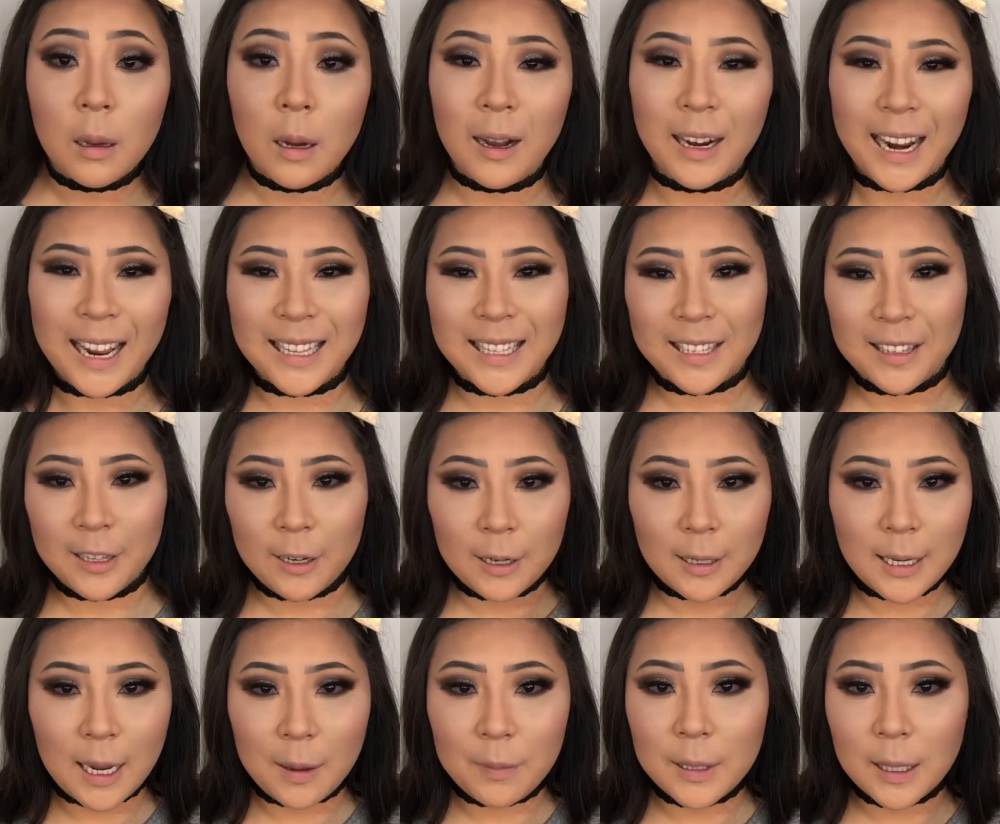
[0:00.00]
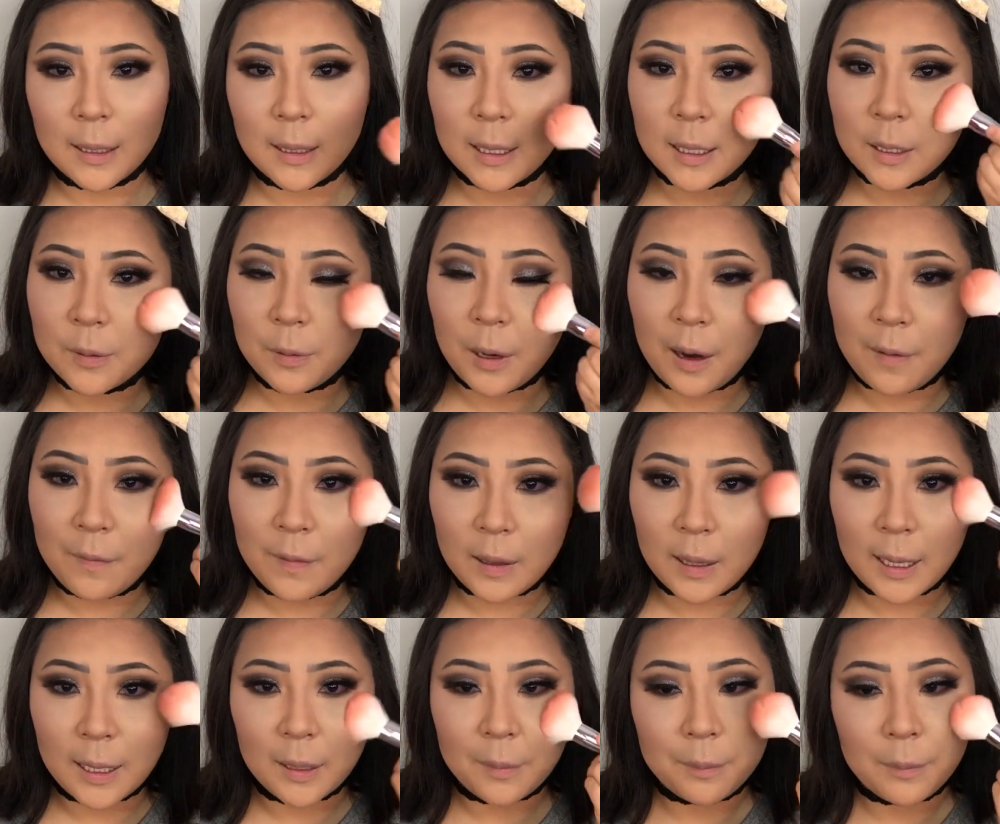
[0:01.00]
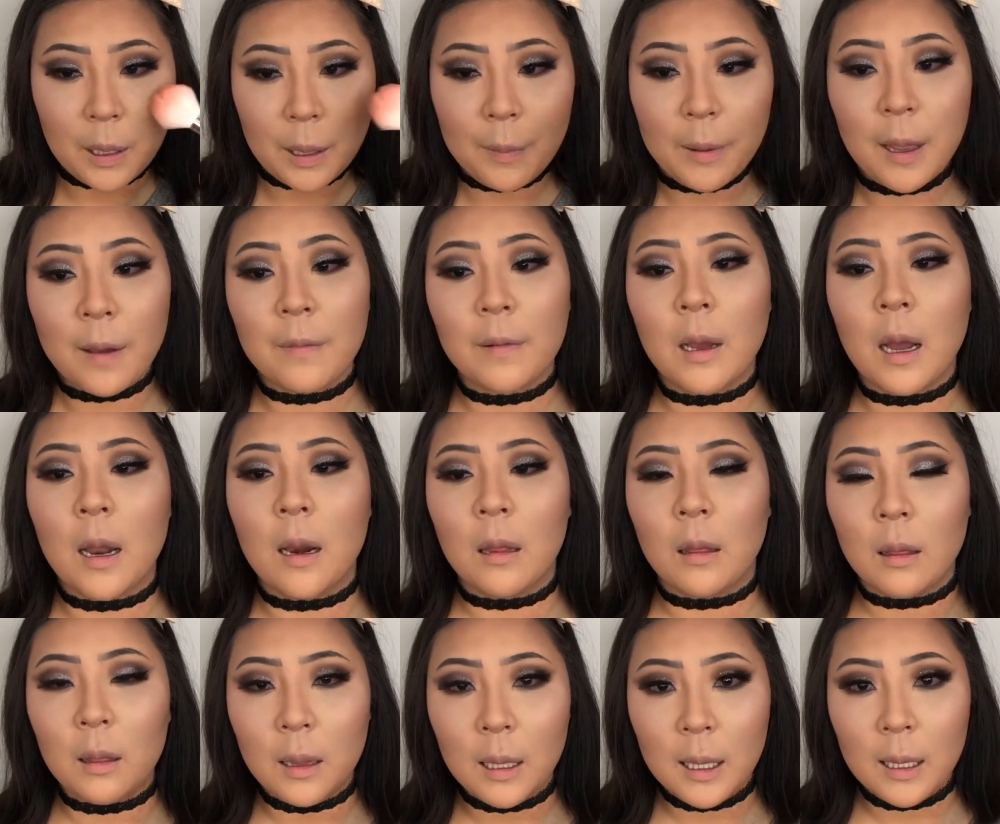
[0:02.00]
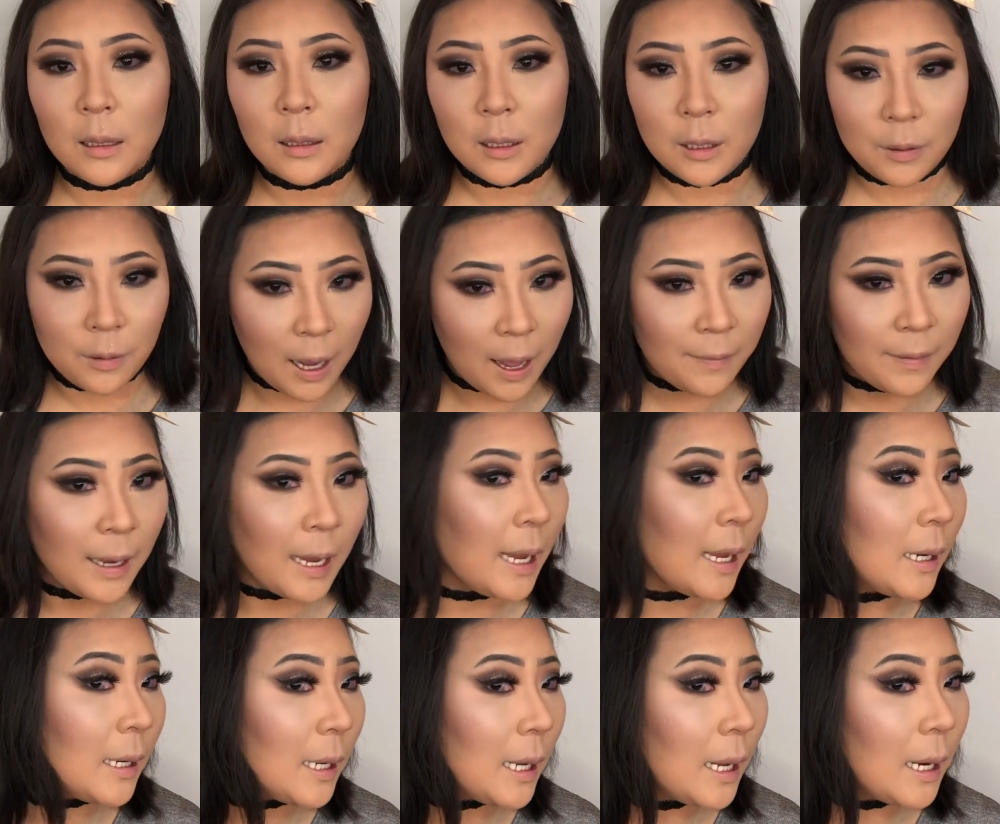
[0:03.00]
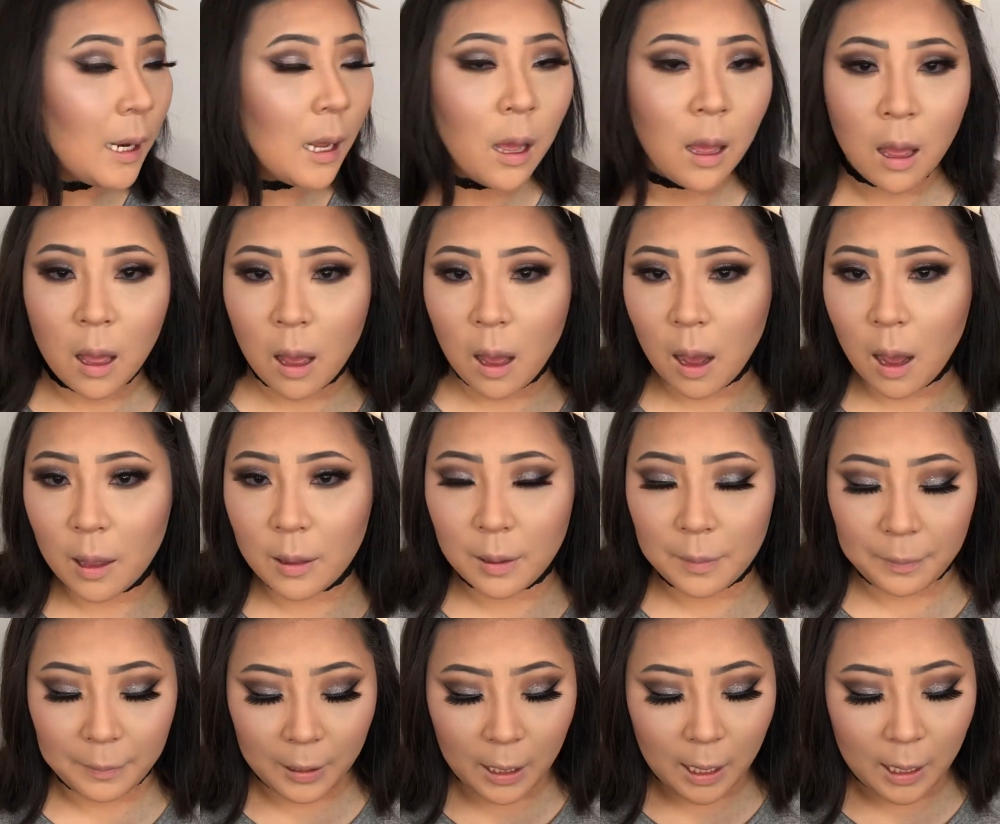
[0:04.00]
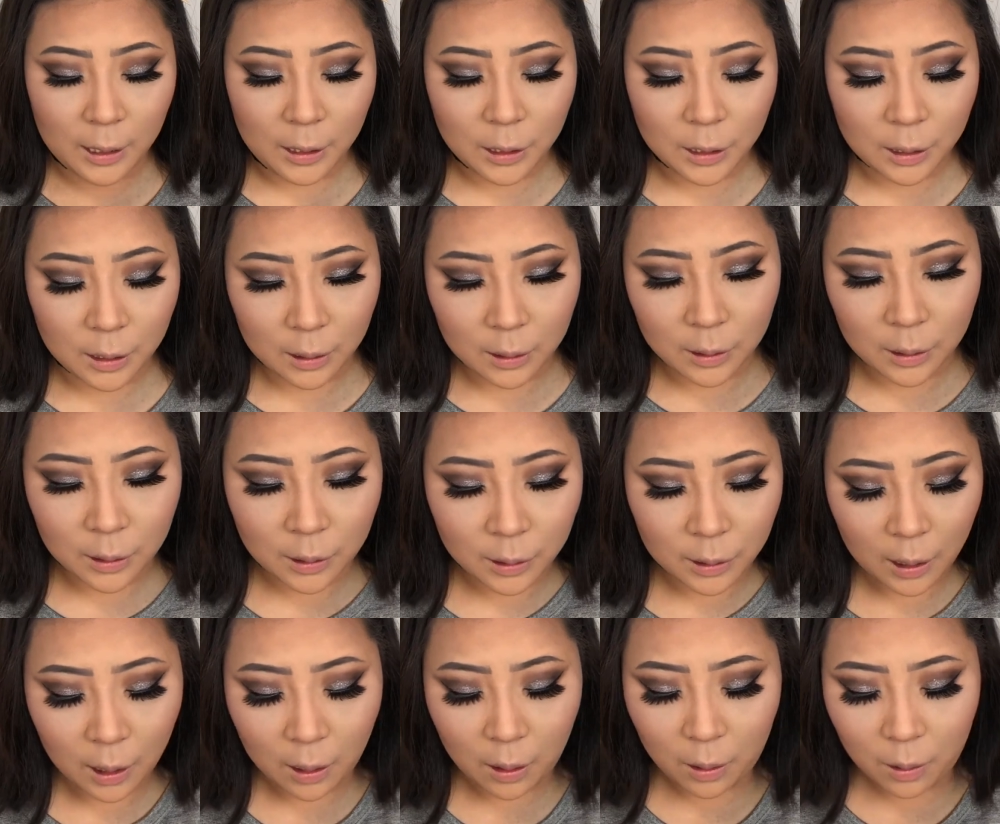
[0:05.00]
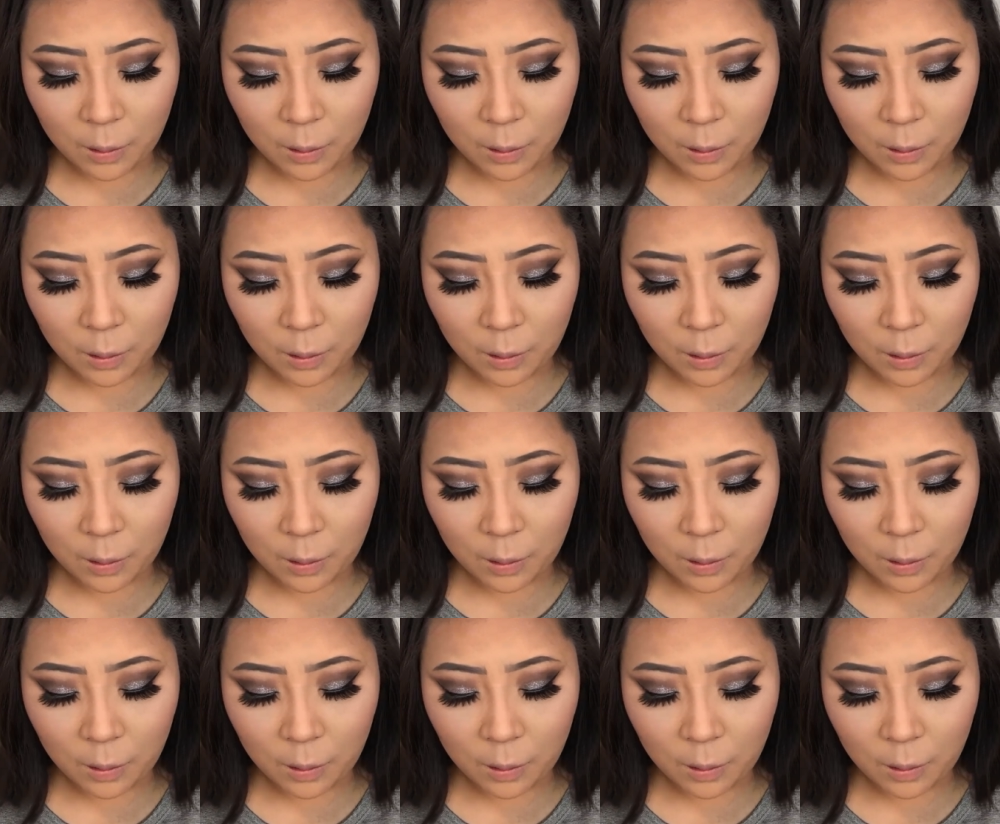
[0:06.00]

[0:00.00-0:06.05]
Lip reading: Okay, so there are times like this where I feel like maybe I've gone a little too heavy-handed on the blush, so